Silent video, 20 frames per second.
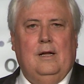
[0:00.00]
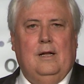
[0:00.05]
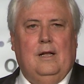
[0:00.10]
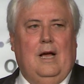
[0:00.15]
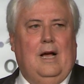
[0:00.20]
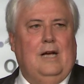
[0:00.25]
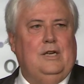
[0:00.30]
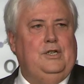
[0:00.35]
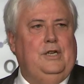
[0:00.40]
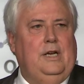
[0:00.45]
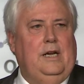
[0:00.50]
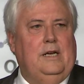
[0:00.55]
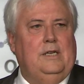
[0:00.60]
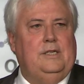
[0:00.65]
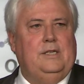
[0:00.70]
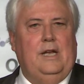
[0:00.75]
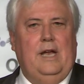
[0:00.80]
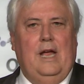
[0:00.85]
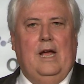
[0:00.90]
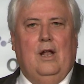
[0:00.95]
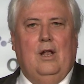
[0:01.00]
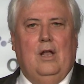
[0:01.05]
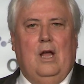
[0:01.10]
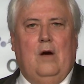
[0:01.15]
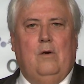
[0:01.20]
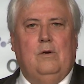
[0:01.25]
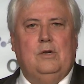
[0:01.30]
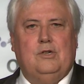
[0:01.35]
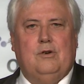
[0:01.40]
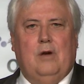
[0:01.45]
last year said how
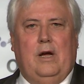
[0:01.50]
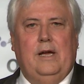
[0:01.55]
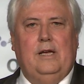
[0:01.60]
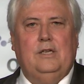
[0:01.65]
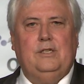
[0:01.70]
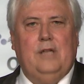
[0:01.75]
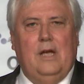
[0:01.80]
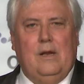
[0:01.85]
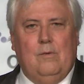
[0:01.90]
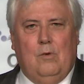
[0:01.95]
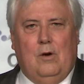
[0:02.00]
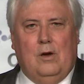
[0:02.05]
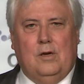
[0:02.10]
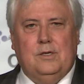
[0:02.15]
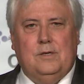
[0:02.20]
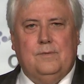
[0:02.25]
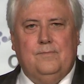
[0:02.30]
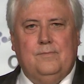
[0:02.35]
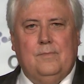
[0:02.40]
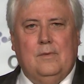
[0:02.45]
low Australia's debt was.